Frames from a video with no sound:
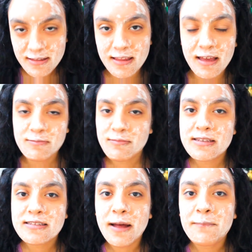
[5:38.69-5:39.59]
the...
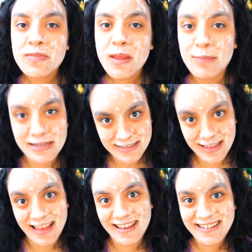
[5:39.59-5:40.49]
basta. Basta?